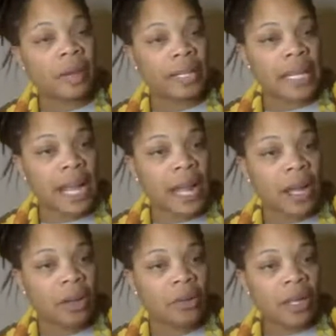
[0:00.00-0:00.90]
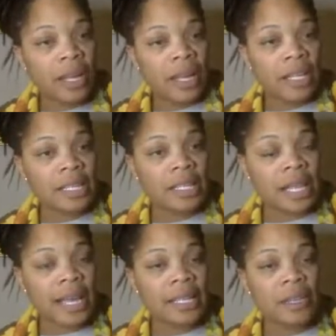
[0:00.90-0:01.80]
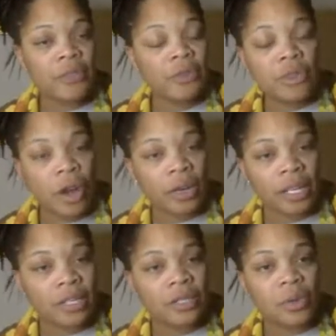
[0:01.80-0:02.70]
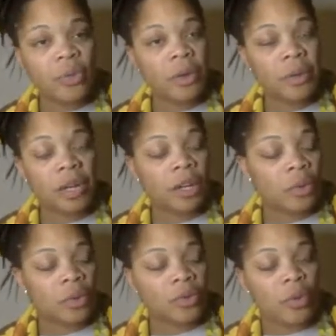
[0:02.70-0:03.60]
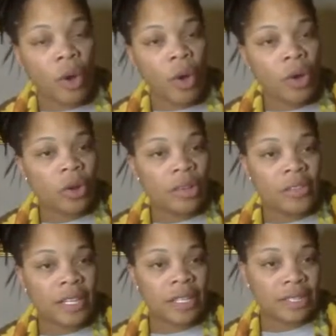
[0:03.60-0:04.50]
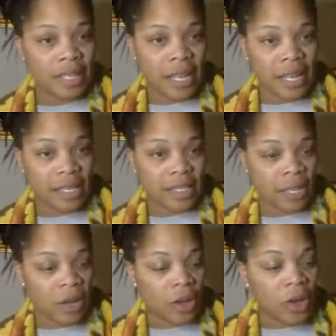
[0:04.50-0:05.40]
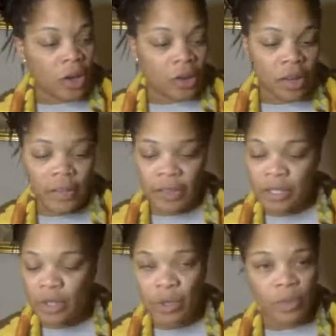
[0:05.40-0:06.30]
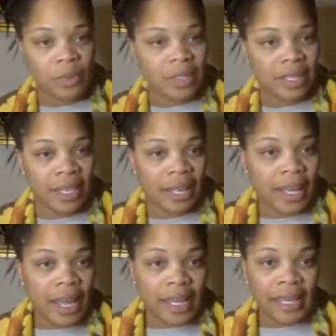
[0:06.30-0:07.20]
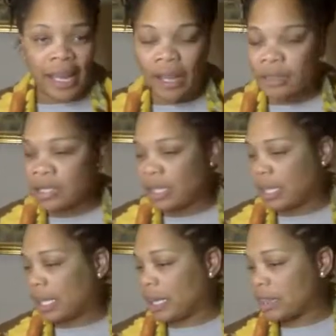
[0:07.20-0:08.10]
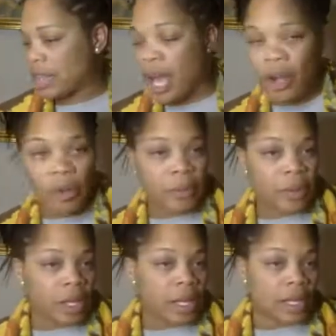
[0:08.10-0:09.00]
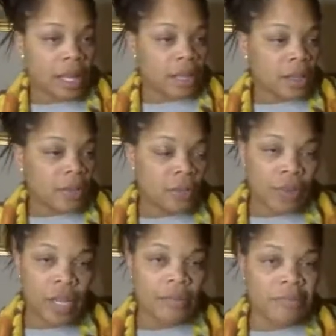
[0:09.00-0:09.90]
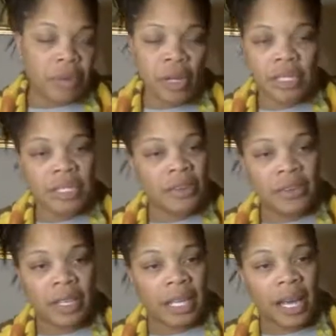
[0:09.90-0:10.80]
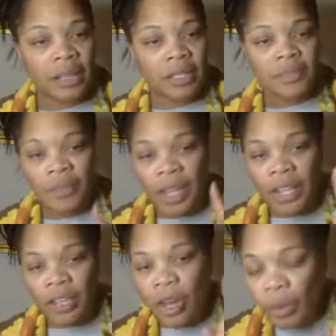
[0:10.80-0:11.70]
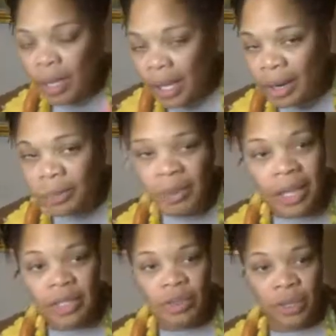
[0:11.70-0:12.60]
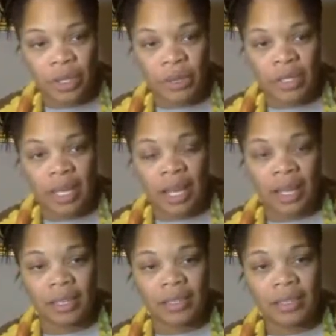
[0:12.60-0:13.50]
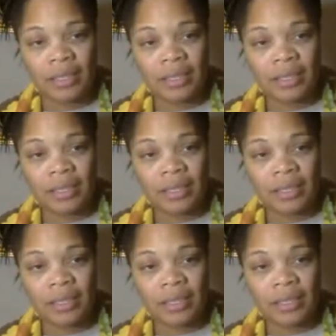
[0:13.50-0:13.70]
right now, it's like, if you notice, the women are going through all of these things, all of these hoops to get counseling and therapy and reading books and everything else. And you don't hear men doing those things.